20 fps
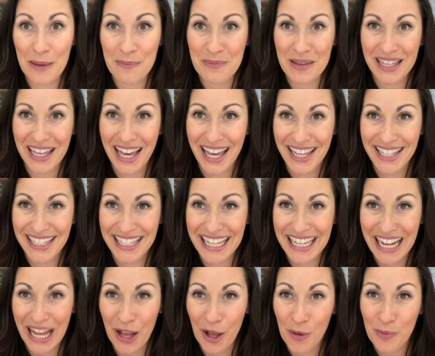because
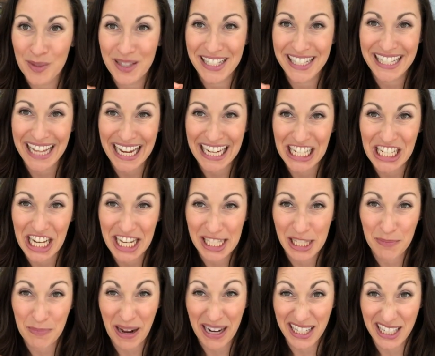it helps digest
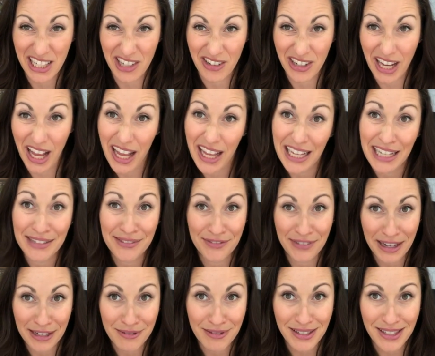bacteria and
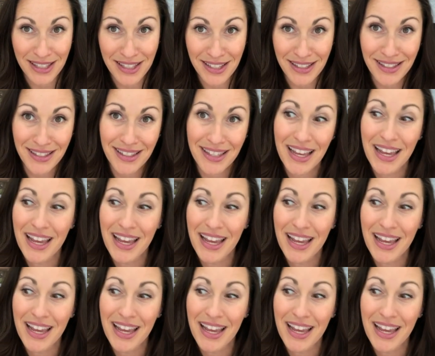viruses.